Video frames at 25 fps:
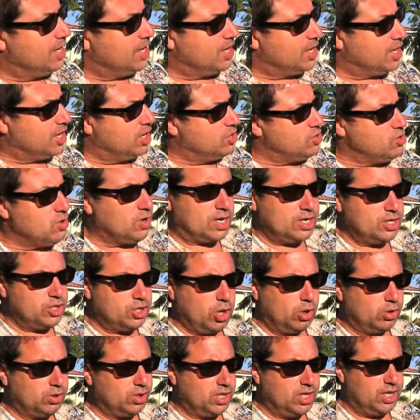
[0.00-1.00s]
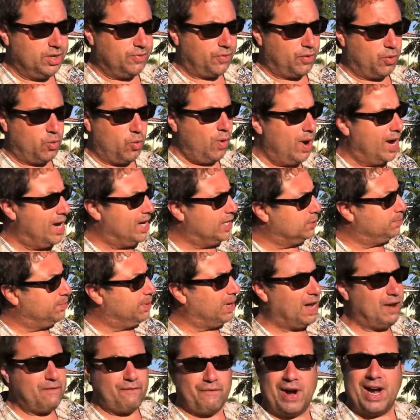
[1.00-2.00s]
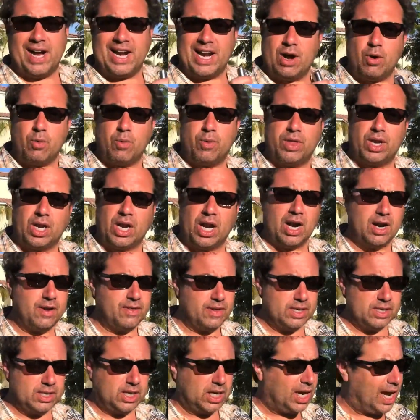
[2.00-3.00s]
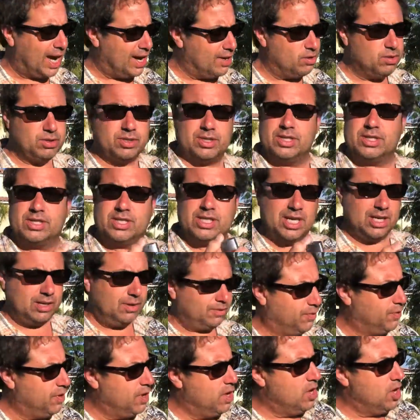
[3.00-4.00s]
You know, you can toast it different ways, but I find out with a lot of these lighters, instead of